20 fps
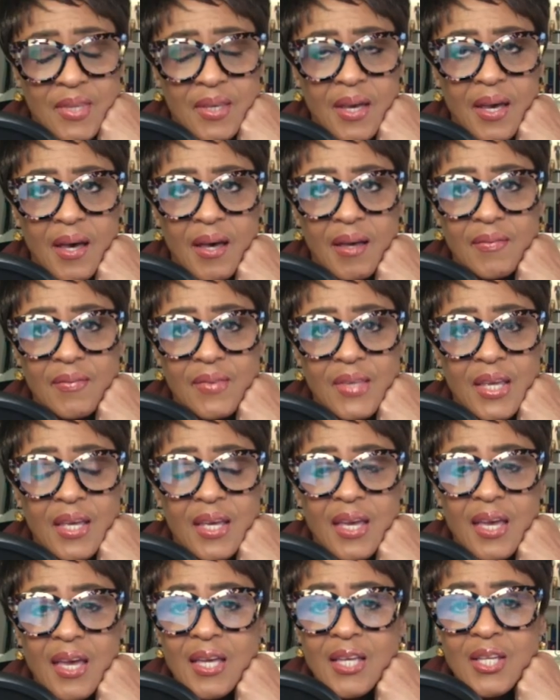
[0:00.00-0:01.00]
Yeah.
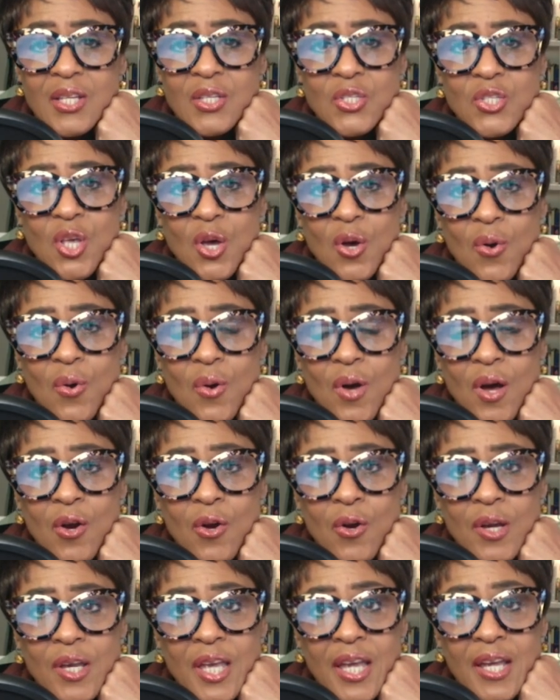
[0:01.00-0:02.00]
So
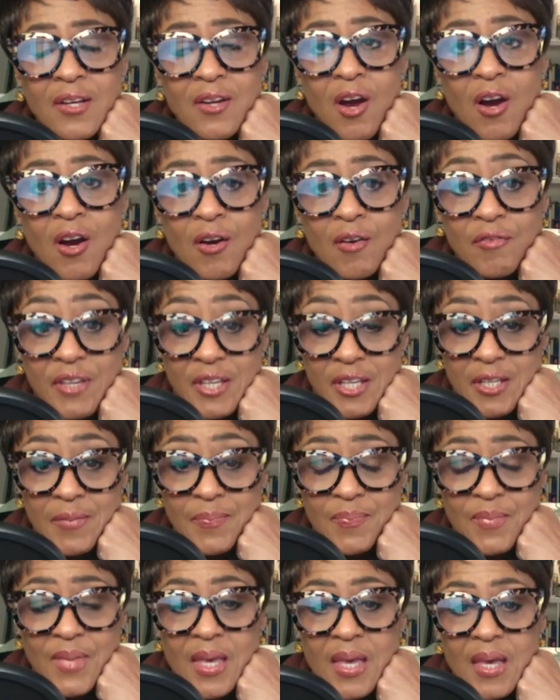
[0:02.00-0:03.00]
Hurricane Harvey
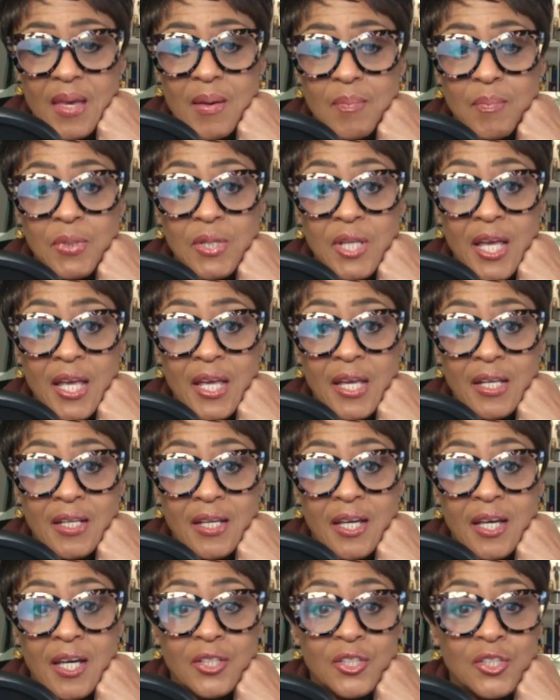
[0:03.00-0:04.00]
played
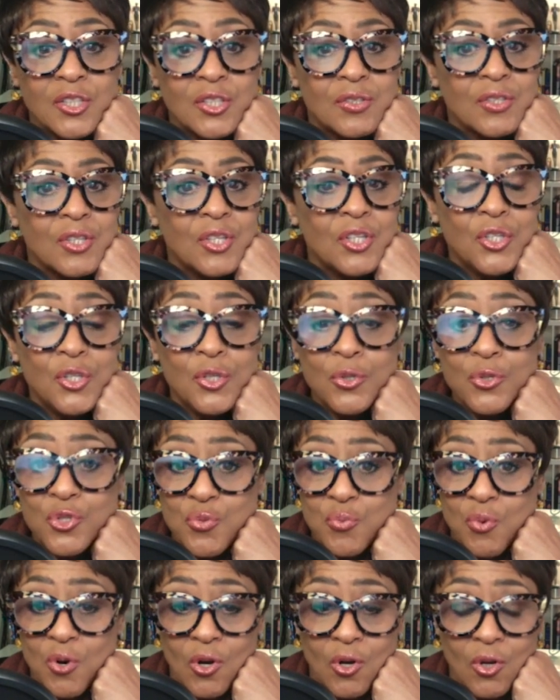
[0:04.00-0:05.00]
a huge
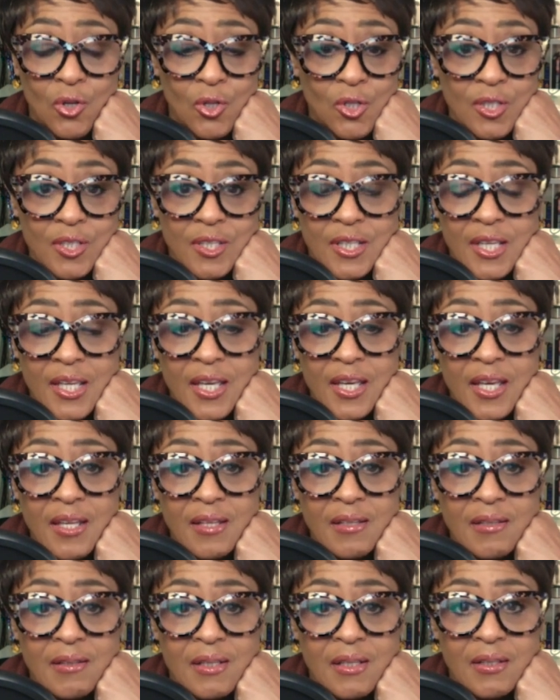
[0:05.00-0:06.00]
role
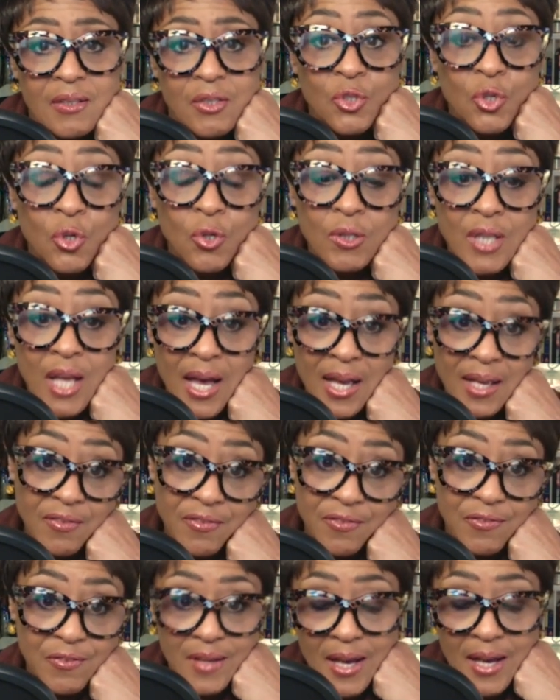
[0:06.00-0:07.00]
in your
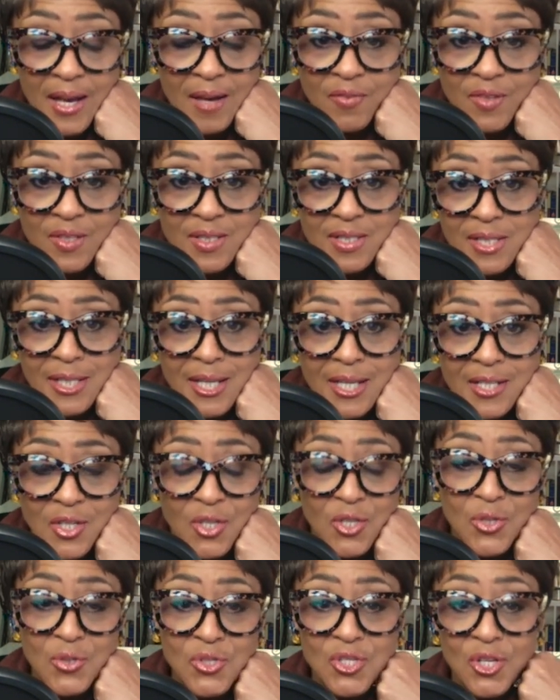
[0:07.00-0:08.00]
life, obviously as a
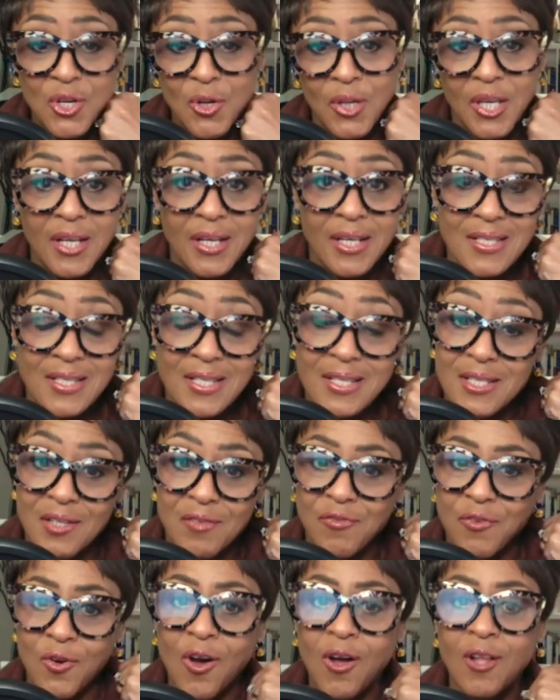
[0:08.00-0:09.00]
Houstonian, as it
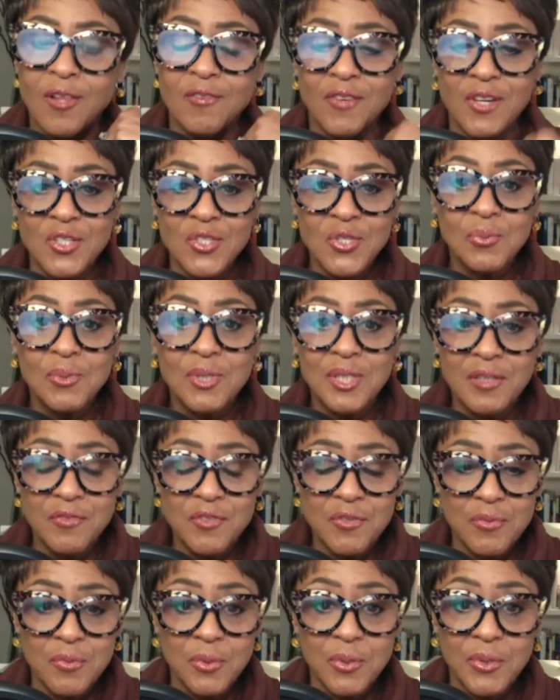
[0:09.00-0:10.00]
did for all of us who
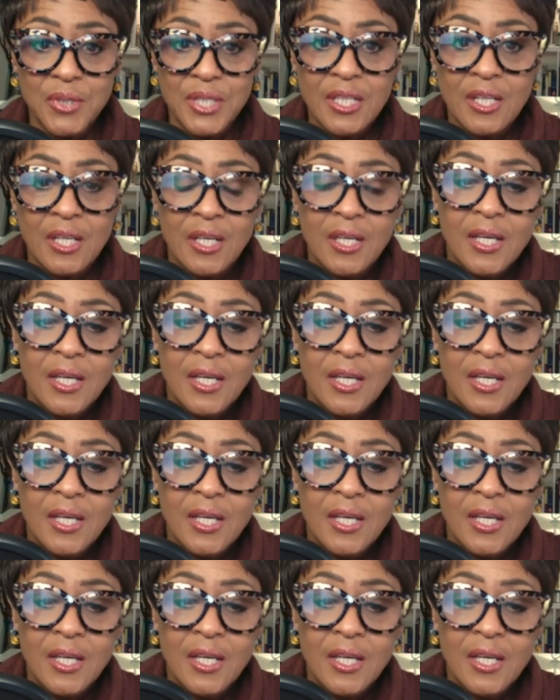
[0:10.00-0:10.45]
lived through it.